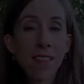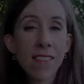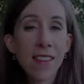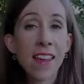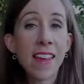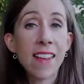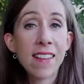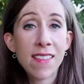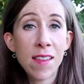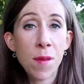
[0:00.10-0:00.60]
So
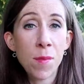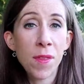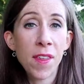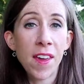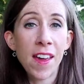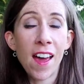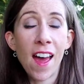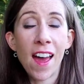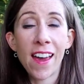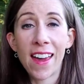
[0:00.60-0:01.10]
here's
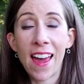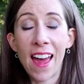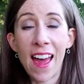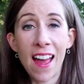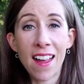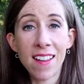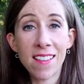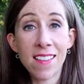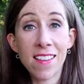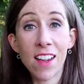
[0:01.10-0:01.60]
something I get
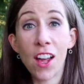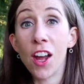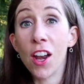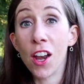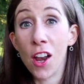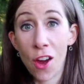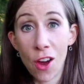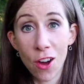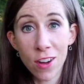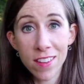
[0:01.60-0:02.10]
asked a
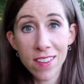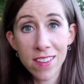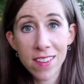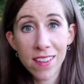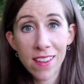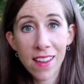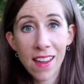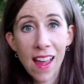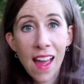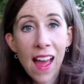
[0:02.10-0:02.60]
lot.
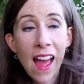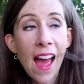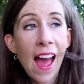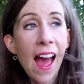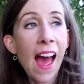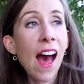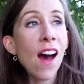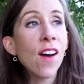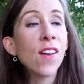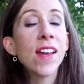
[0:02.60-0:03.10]

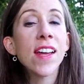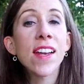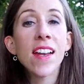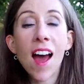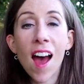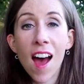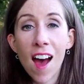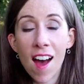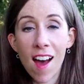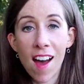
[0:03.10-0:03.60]
How can
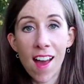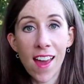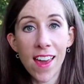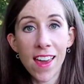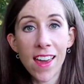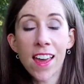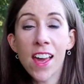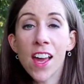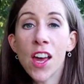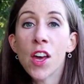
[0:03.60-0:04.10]

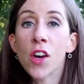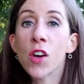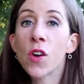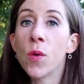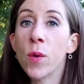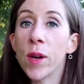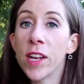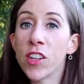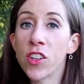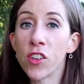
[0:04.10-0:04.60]
I
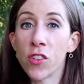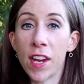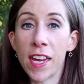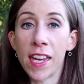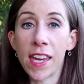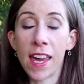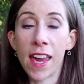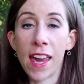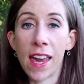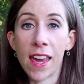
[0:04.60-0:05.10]
quit
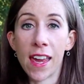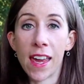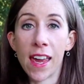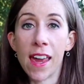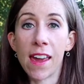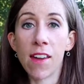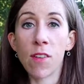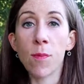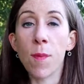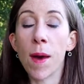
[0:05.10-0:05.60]
drinking
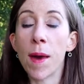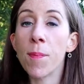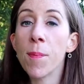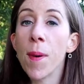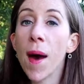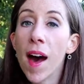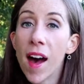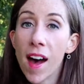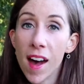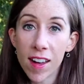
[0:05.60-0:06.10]
if my
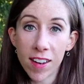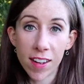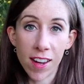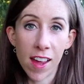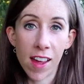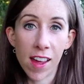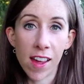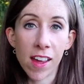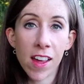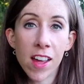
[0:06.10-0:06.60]

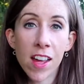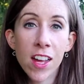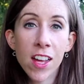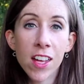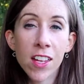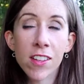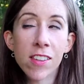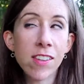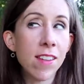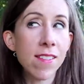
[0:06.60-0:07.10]
partner
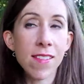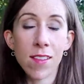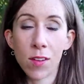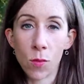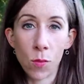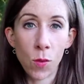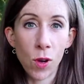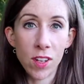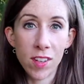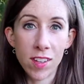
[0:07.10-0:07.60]

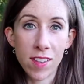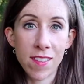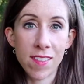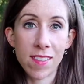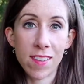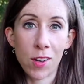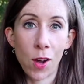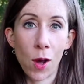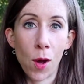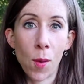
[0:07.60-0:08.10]
doesn't want to
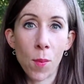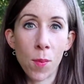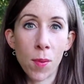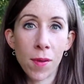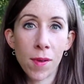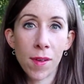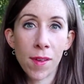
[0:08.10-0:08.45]
stop?